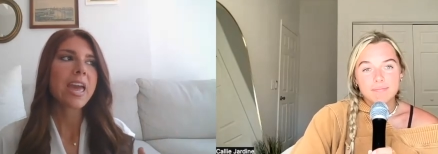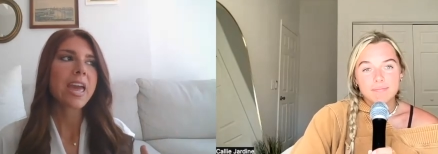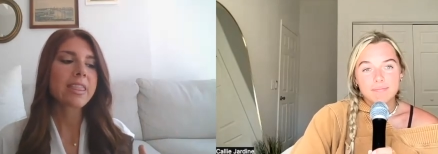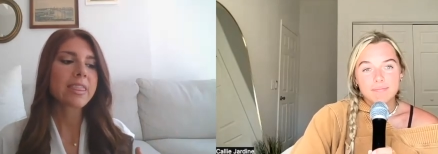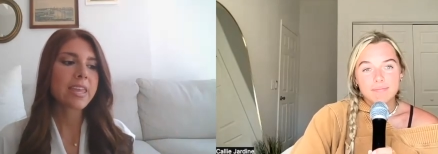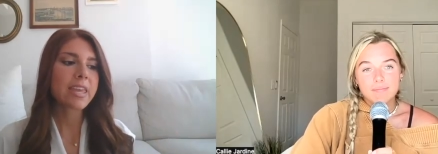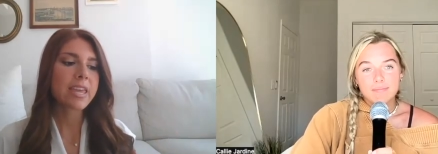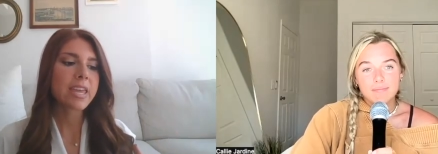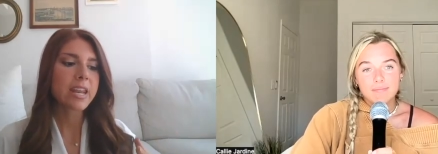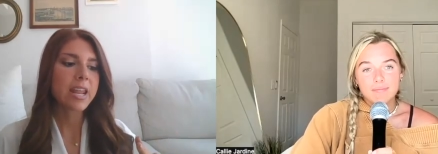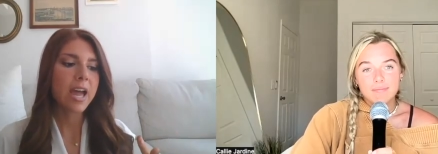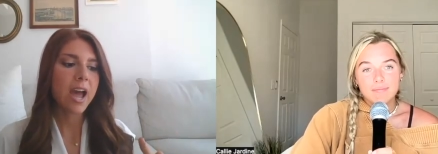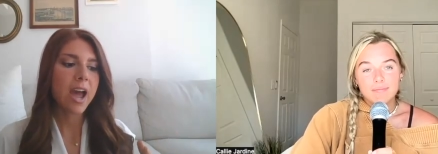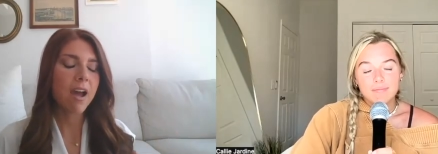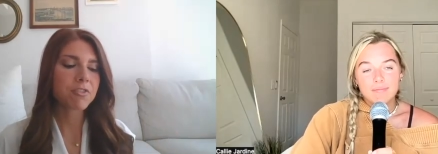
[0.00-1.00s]
Speaker 1: and then
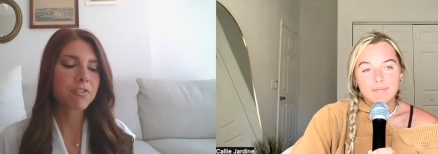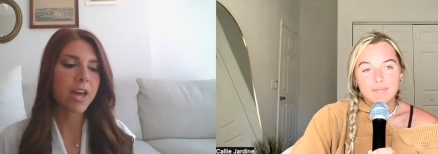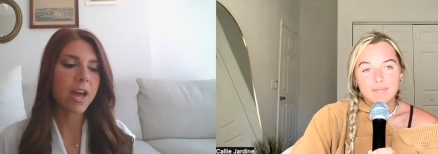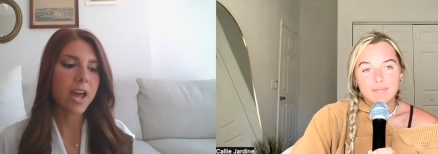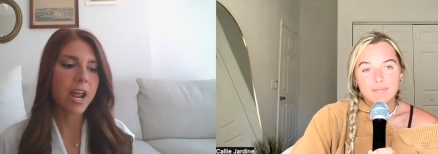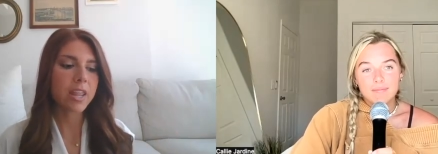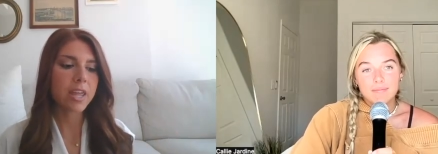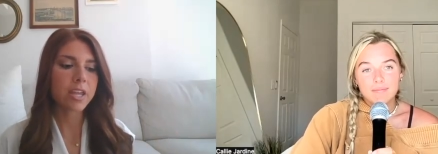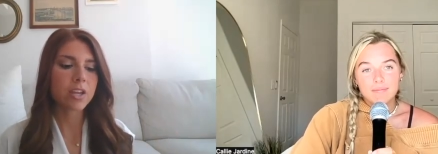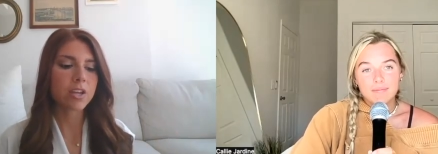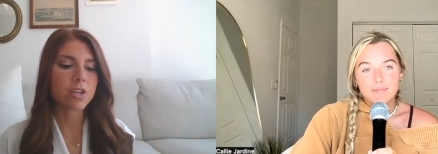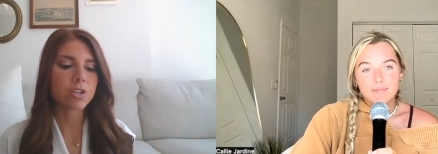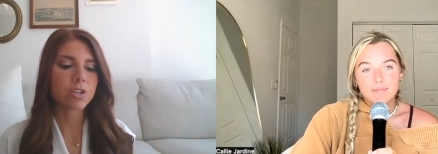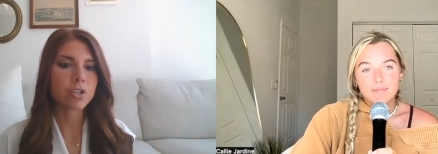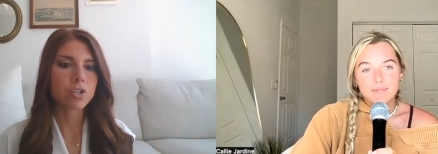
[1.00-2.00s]
after that, I had like
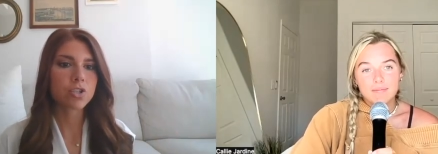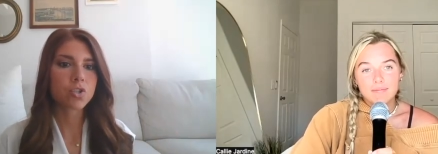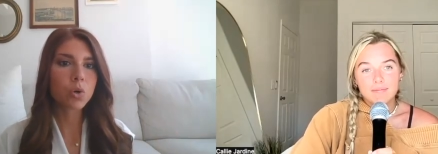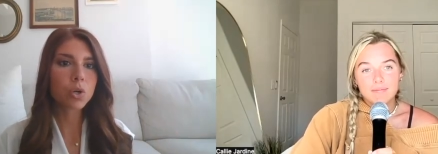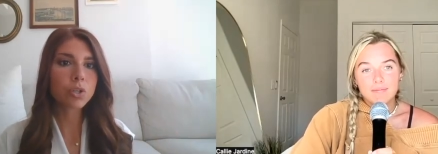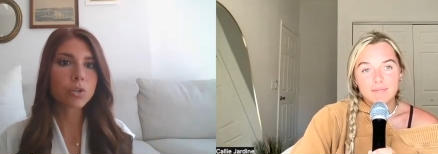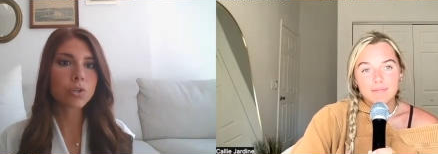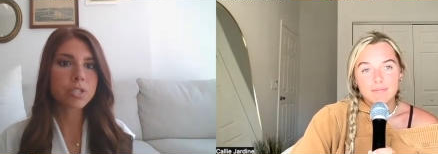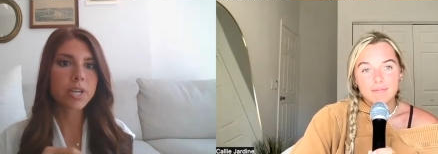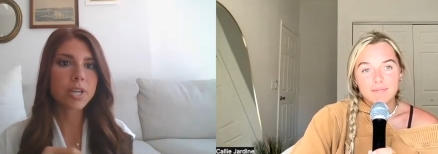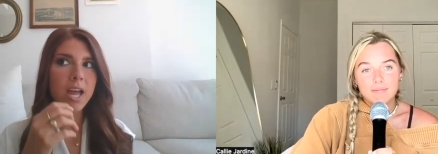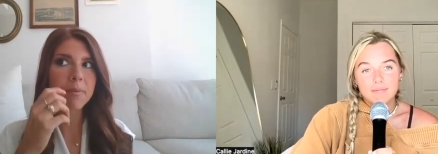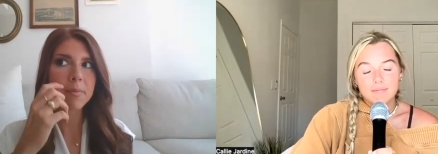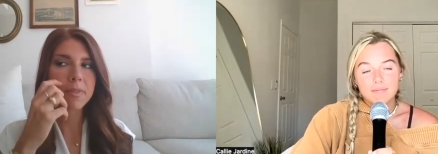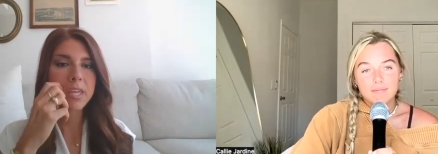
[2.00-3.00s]
a short little
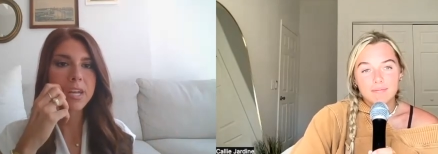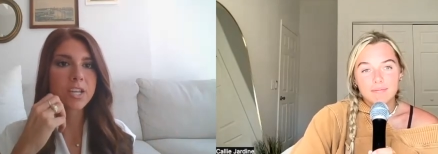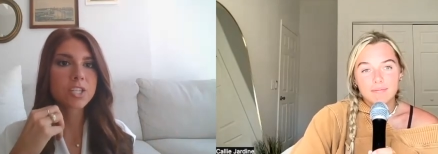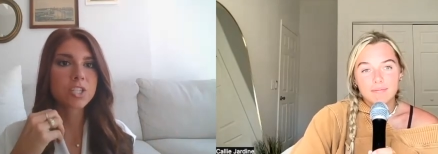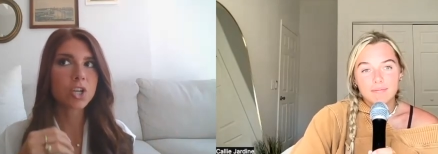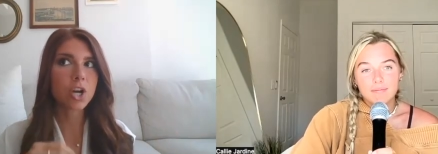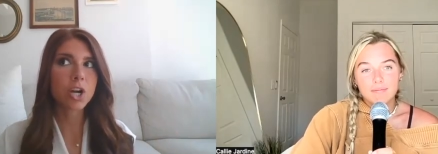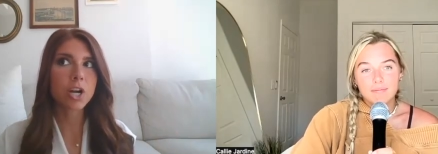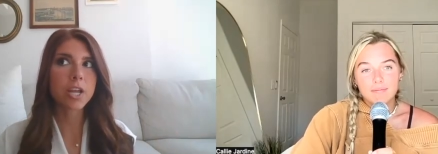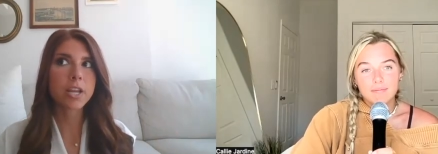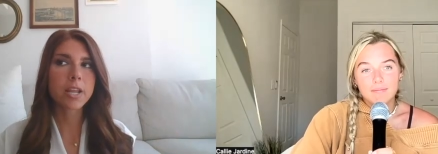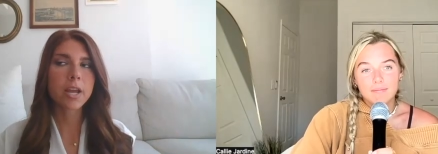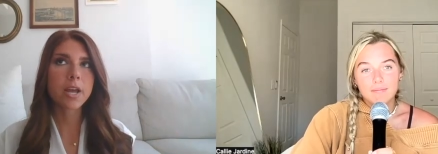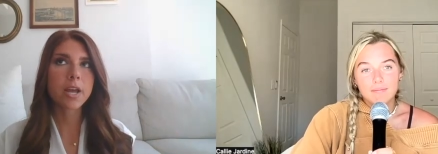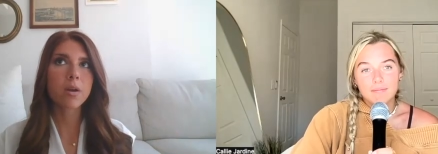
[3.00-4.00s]
time, and then I
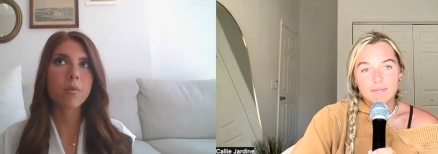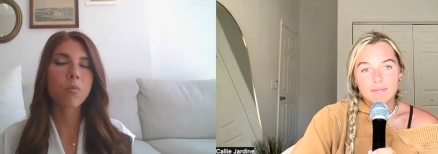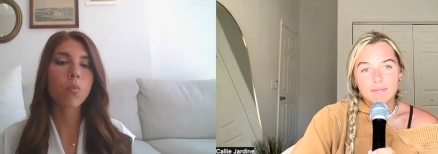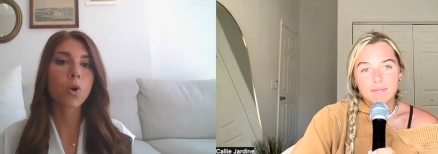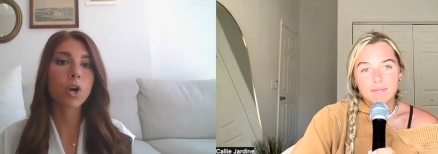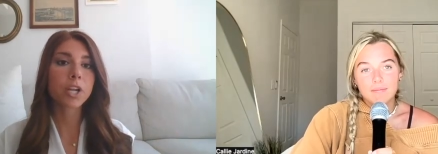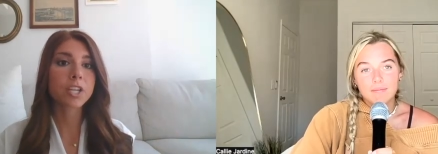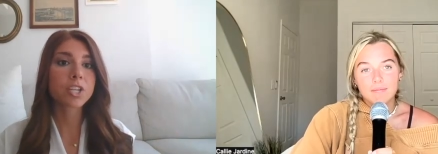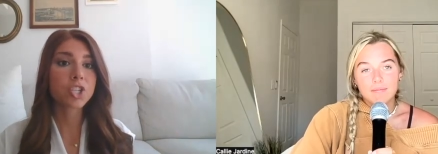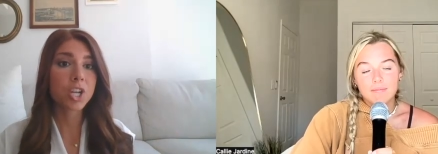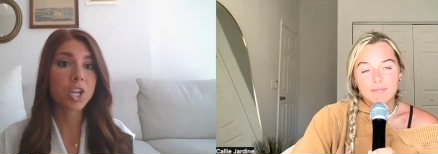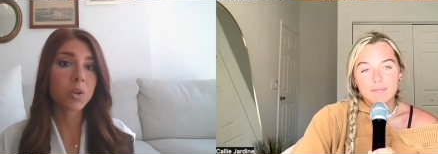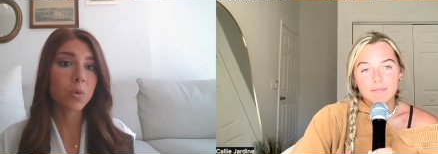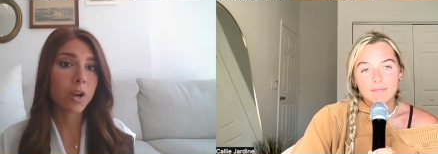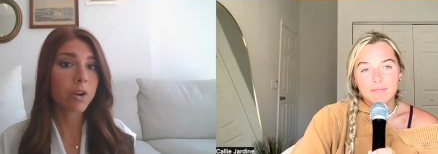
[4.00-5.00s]
started um, work in
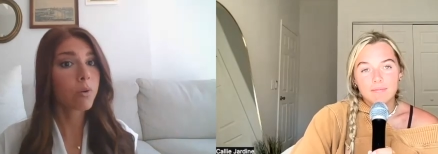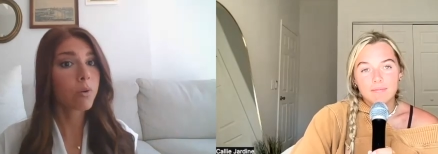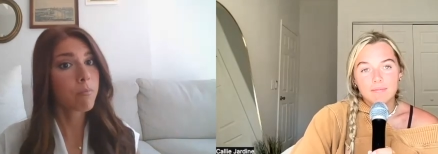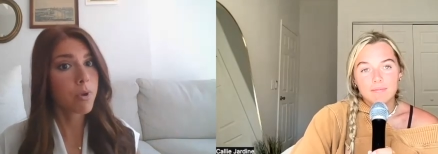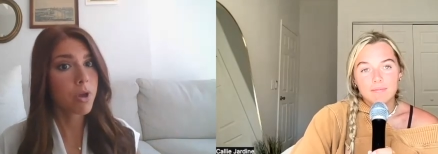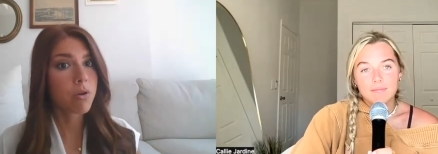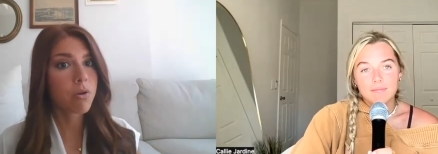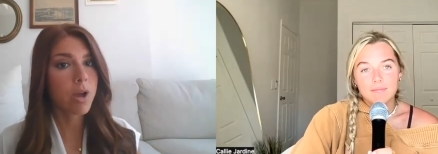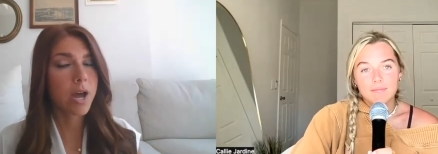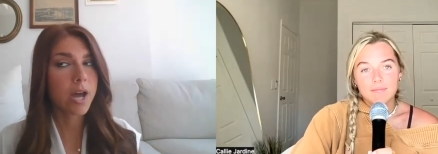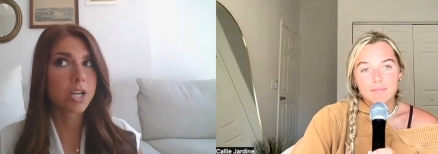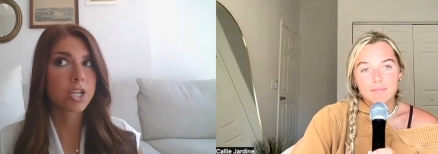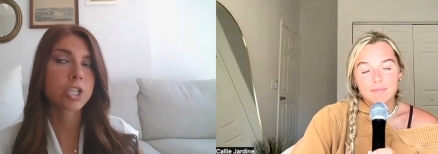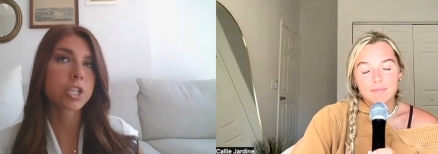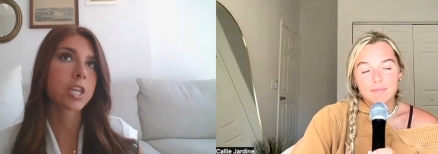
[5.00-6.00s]
January remote
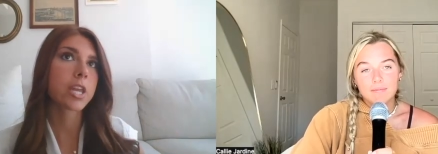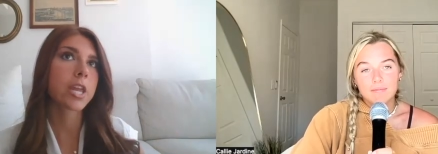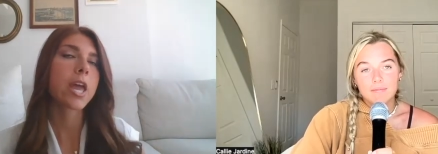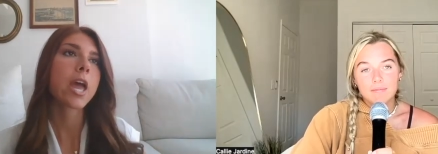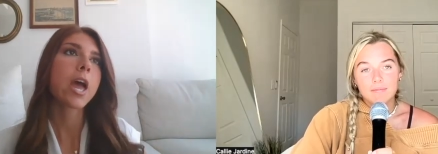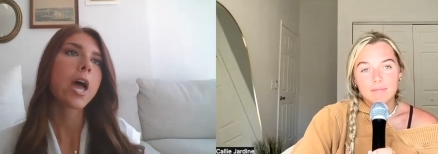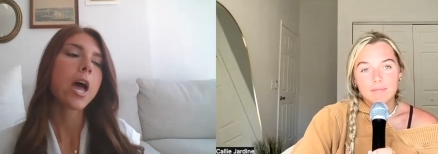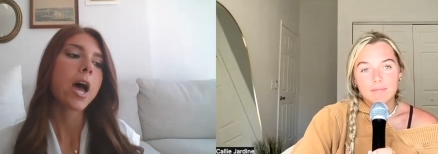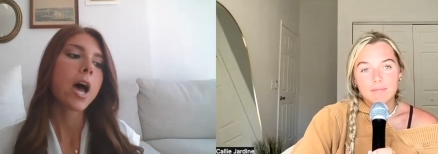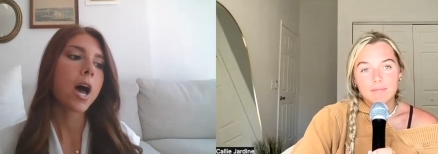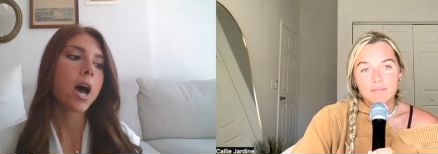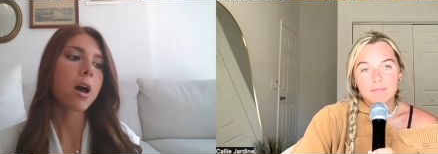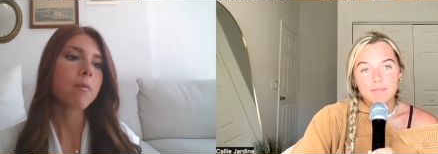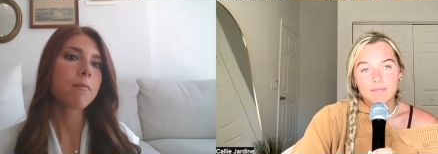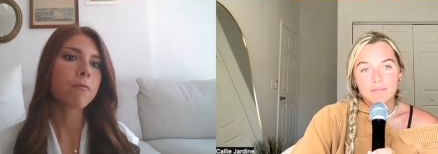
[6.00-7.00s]
actually
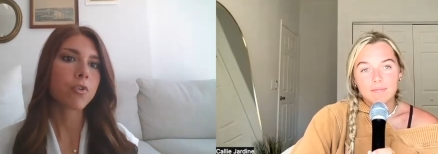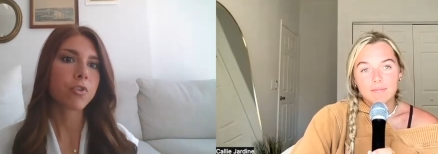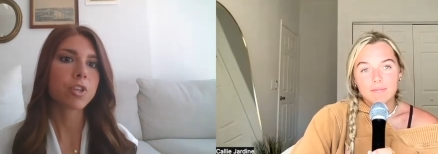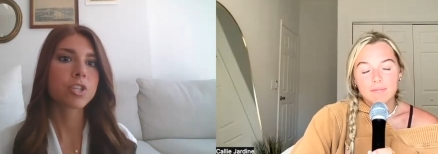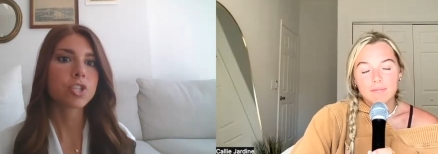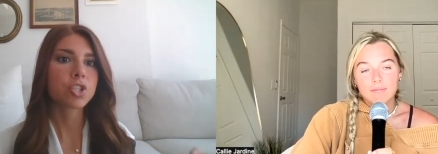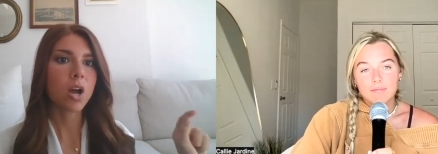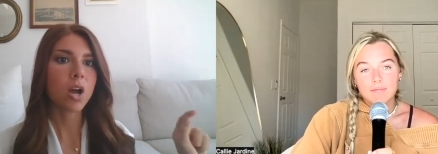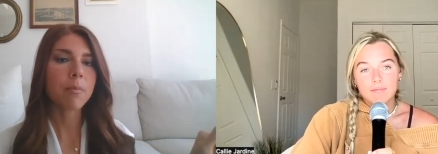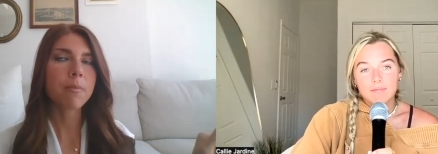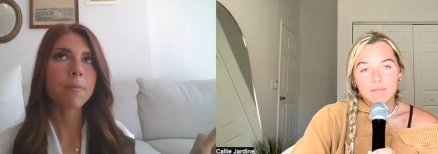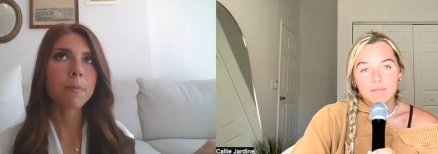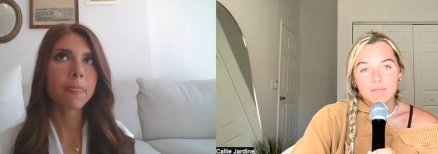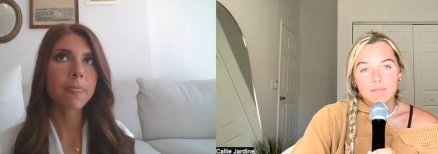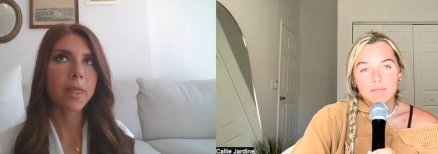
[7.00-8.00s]
um, for this job
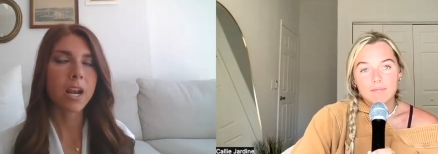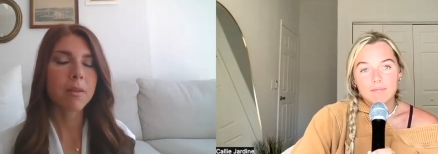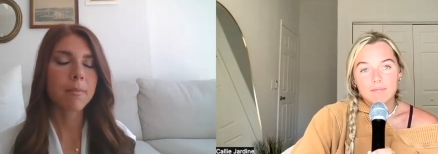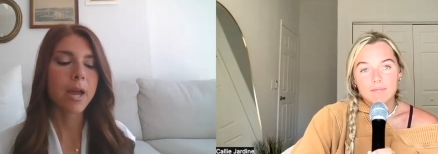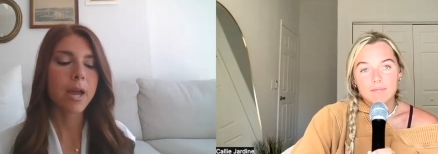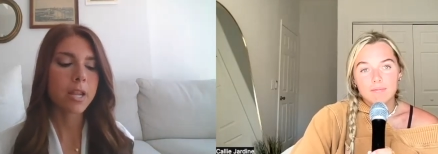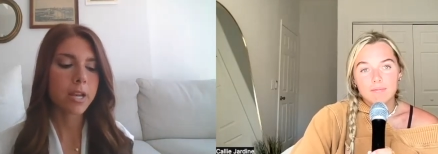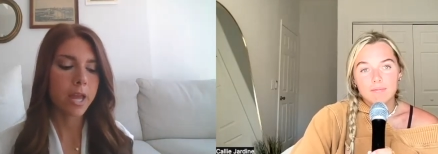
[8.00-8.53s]
that I'm at